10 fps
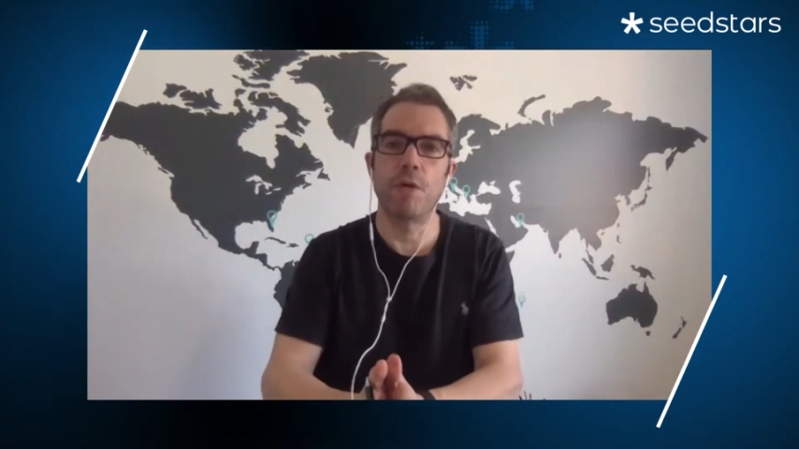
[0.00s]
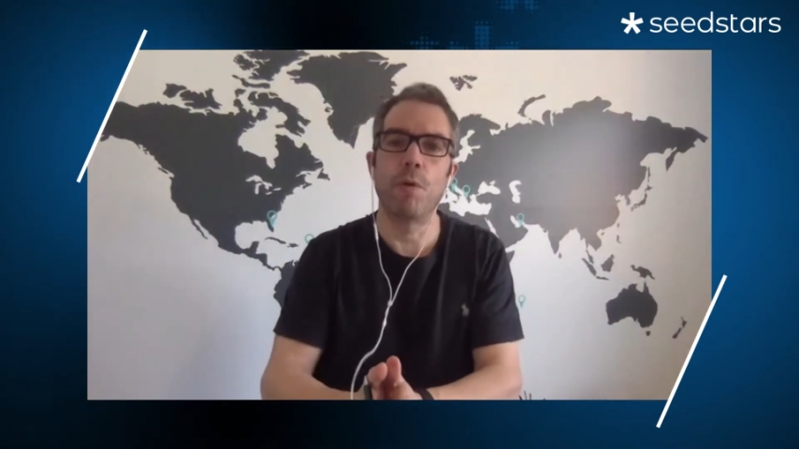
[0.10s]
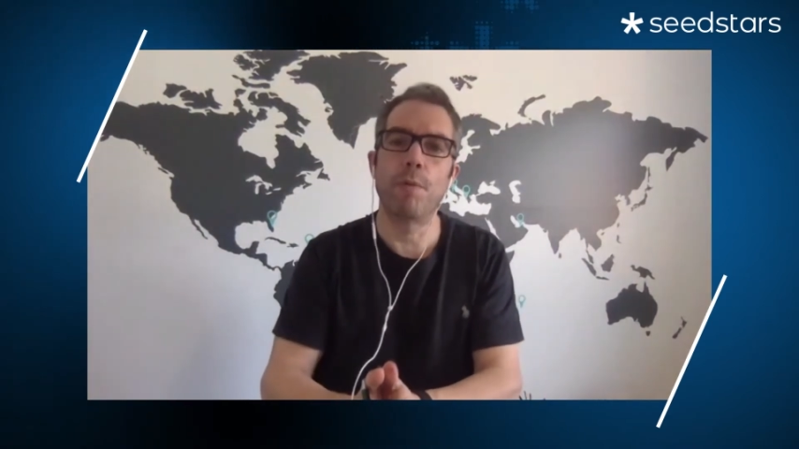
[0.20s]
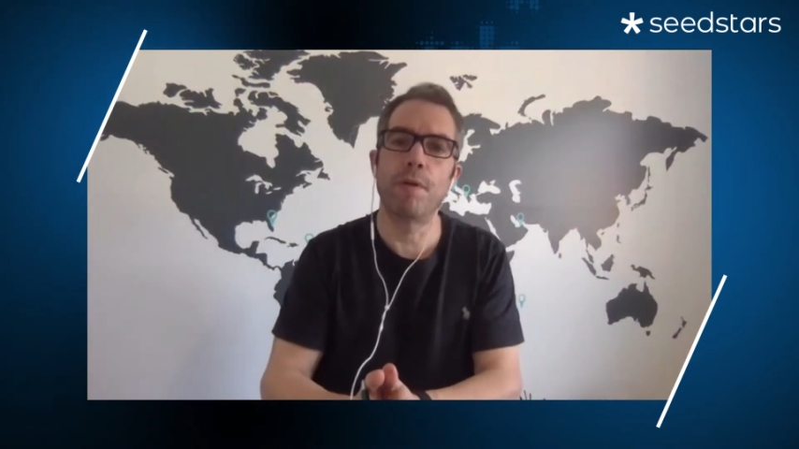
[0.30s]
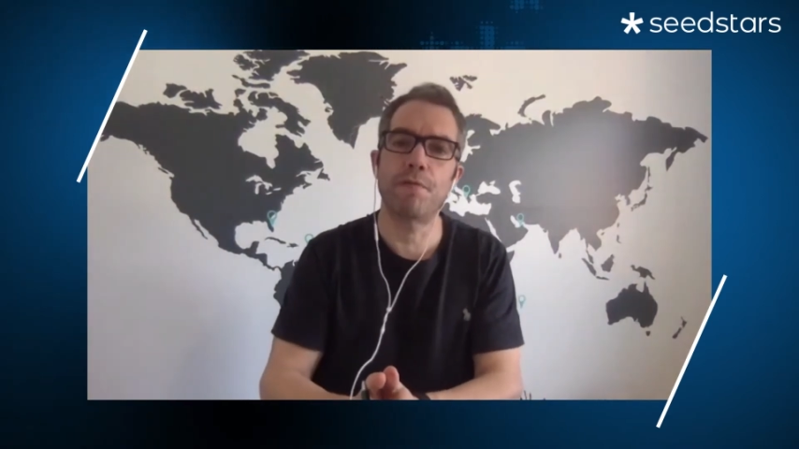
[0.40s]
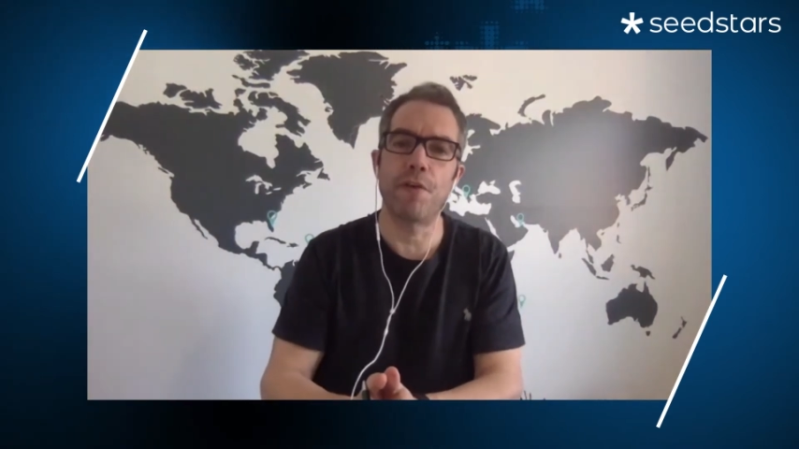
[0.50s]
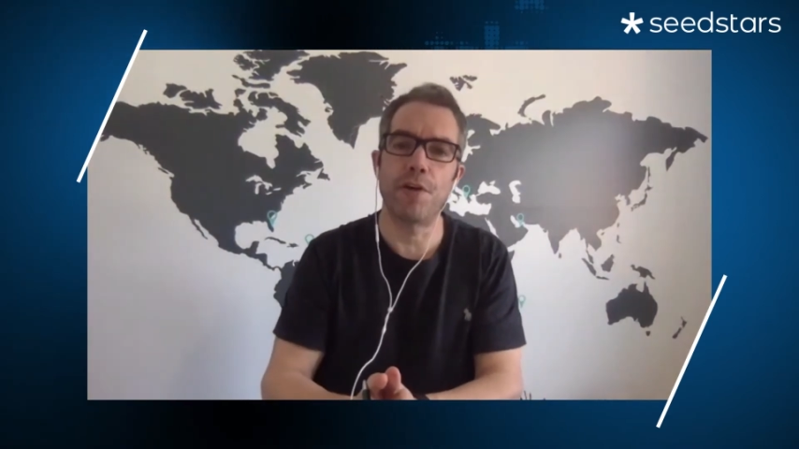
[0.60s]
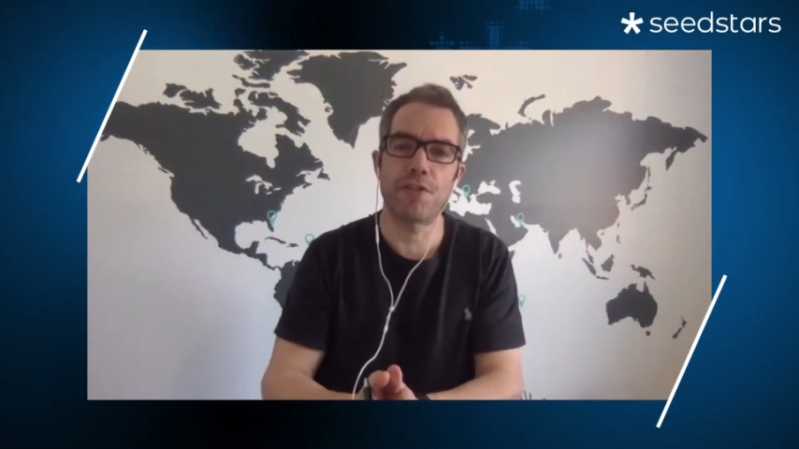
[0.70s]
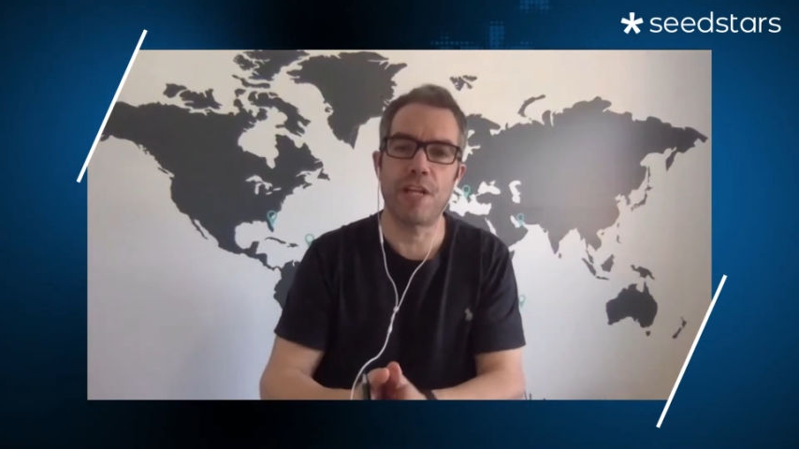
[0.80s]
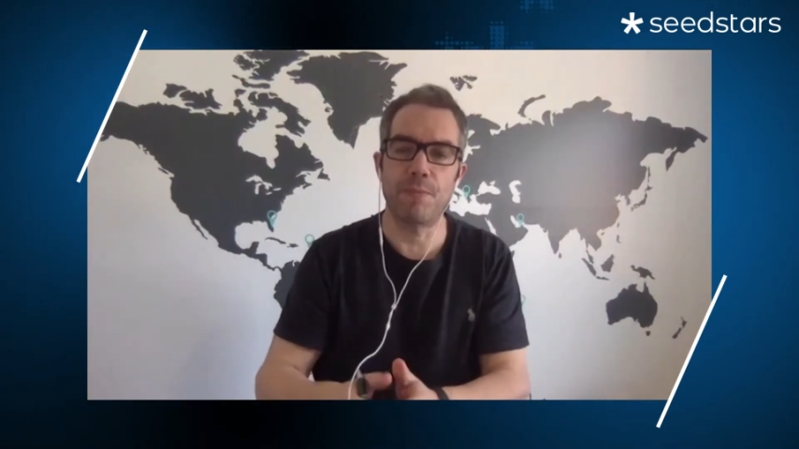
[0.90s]
what were the
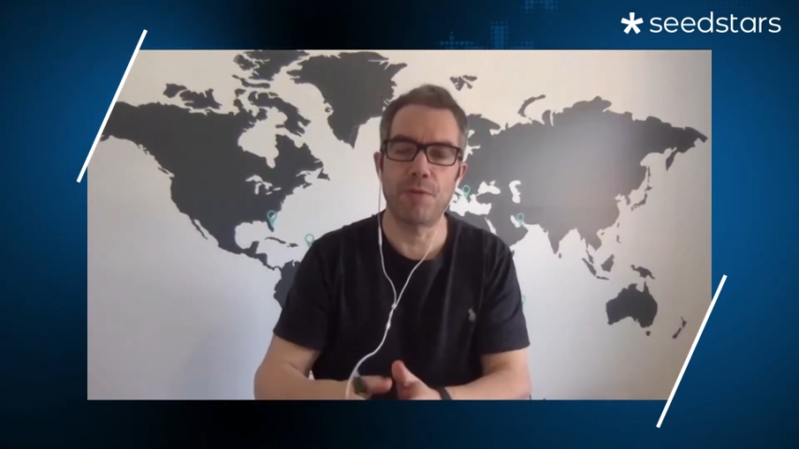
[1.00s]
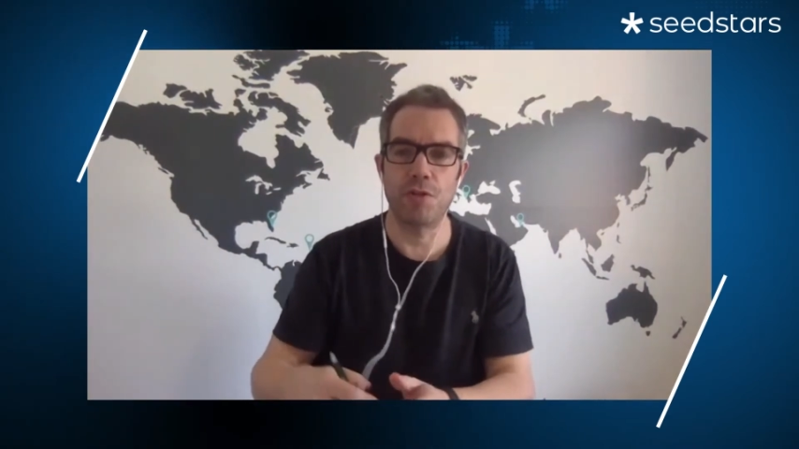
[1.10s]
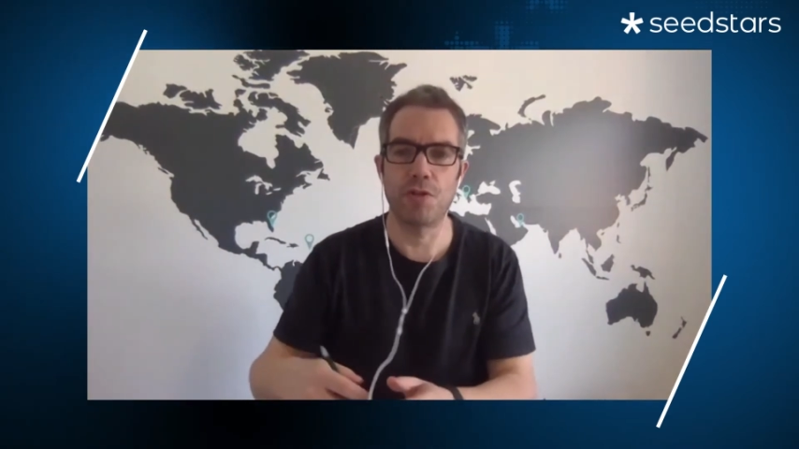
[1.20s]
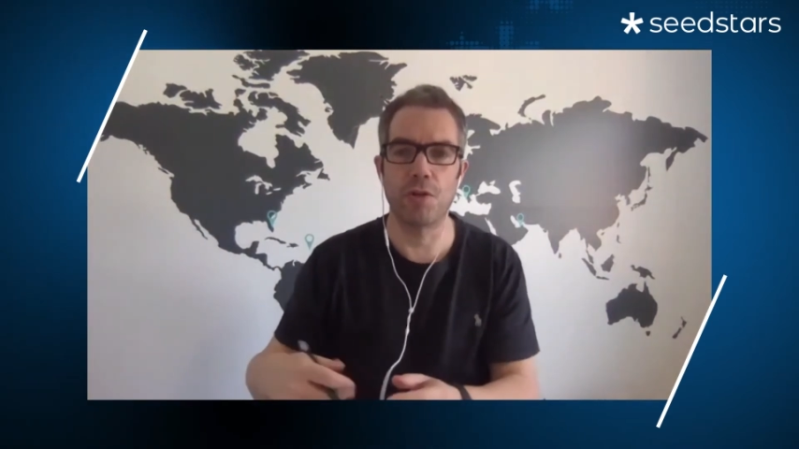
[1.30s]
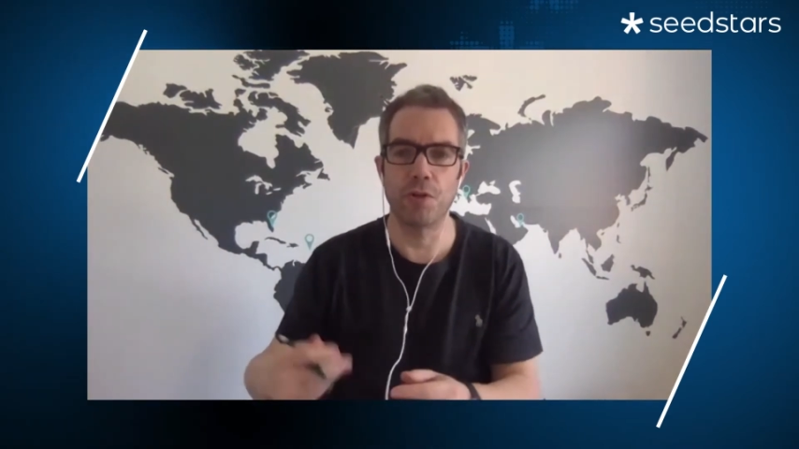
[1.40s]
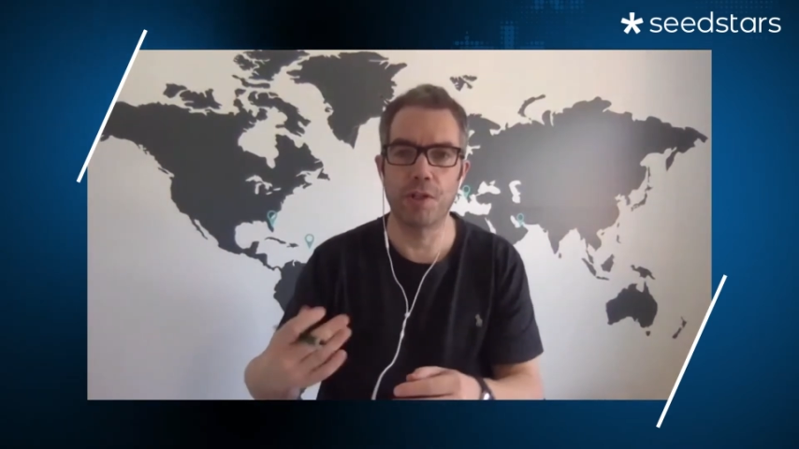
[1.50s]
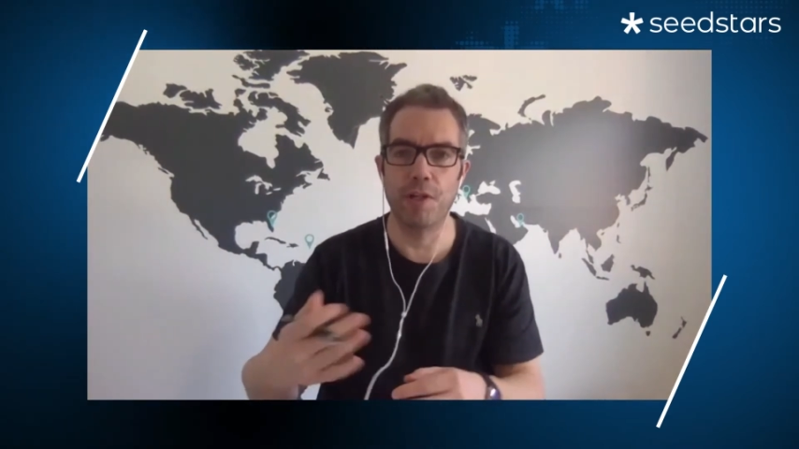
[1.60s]
first steps you took?